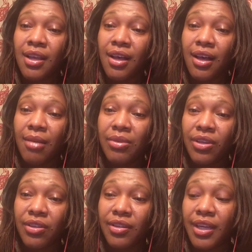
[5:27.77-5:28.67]
um, the
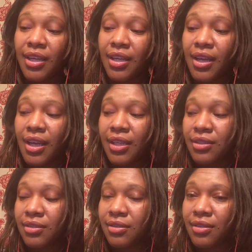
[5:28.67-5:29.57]
other thing I
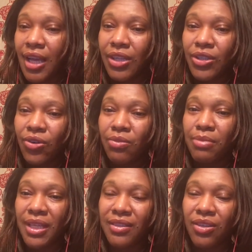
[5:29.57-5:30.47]
I don't
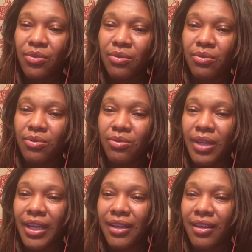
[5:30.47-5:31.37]
mix it
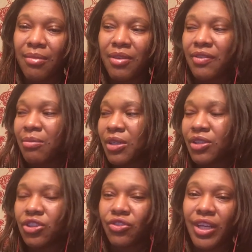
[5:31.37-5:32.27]
like um, if I'm
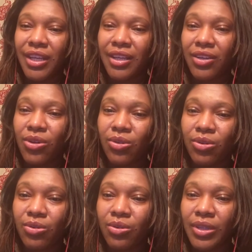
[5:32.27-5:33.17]
gonna drink a
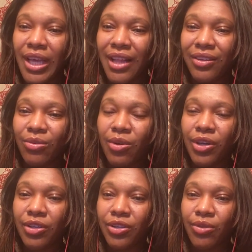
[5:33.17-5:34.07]
whole gallon of
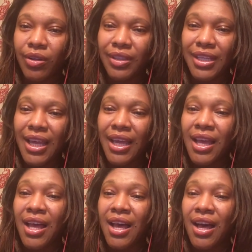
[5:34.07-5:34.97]
water throughout the day
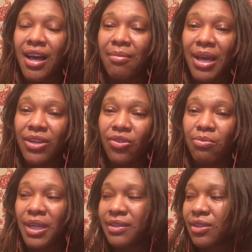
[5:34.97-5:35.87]
I don't
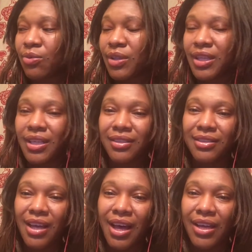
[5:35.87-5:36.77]
mix it with the
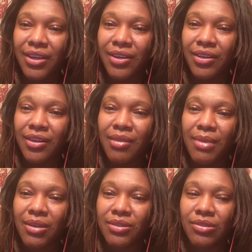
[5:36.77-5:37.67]
entire
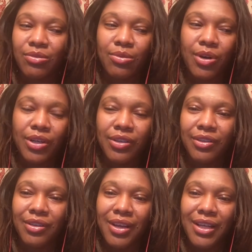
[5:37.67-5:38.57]
amount of
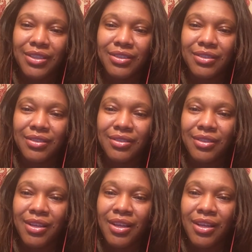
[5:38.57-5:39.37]
water I just